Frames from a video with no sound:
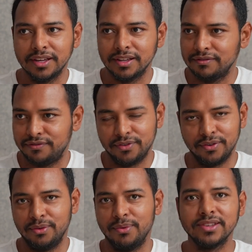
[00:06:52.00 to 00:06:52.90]
for
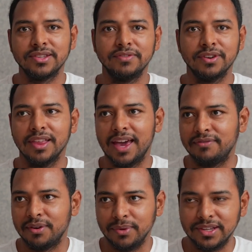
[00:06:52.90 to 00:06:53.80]
the rest of your life
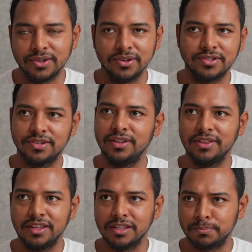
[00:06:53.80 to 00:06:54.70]
and research
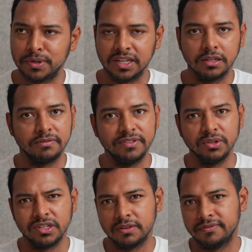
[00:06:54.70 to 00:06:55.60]
the particular field
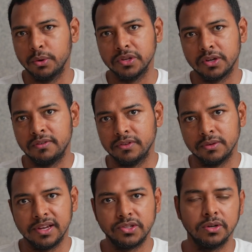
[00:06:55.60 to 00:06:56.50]
that you're focused on for the
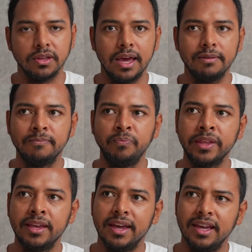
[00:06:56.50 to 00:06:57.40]
rest of your life,
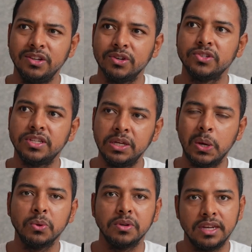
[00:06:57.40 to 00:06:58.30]
and you're
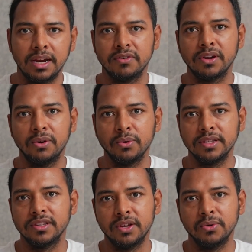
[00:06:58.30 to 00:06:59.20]
still never going
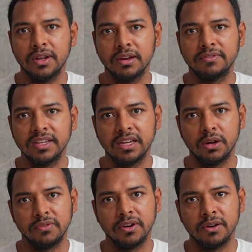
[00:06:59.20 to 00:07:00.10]
to know enough to get
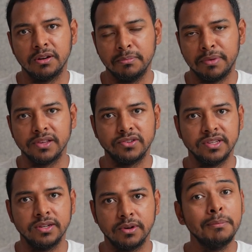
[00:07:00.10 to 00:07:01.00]
over your imposter syndrome.